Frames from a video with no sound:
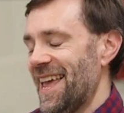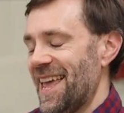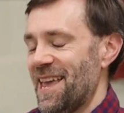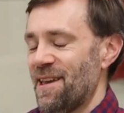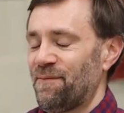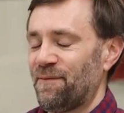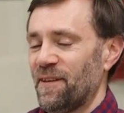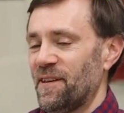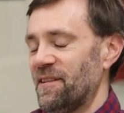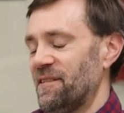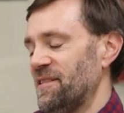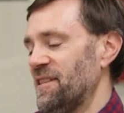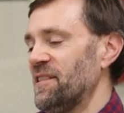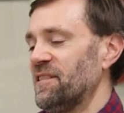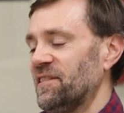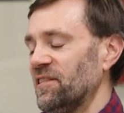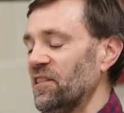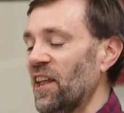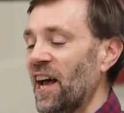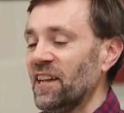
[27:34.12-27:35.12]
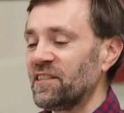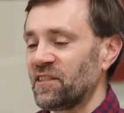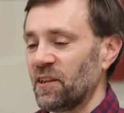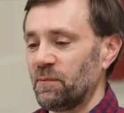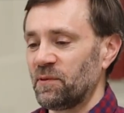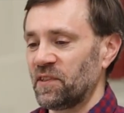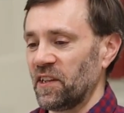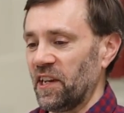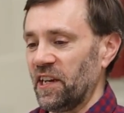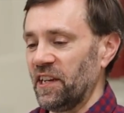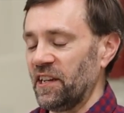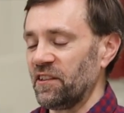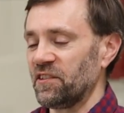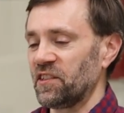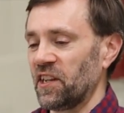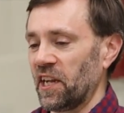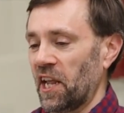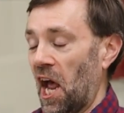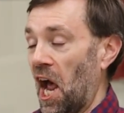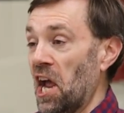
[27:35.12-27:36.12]
if it is less upsetting,
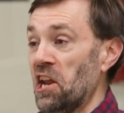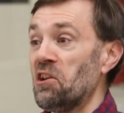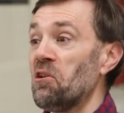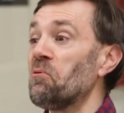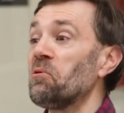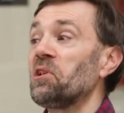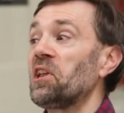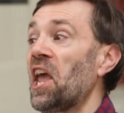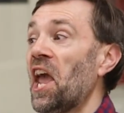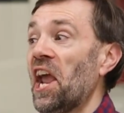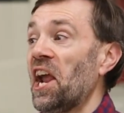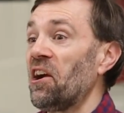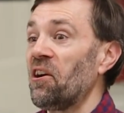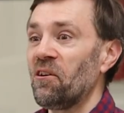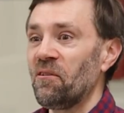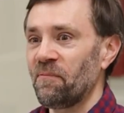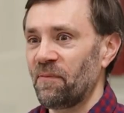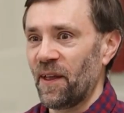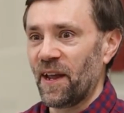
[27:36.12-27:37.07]
it's like, I don't care.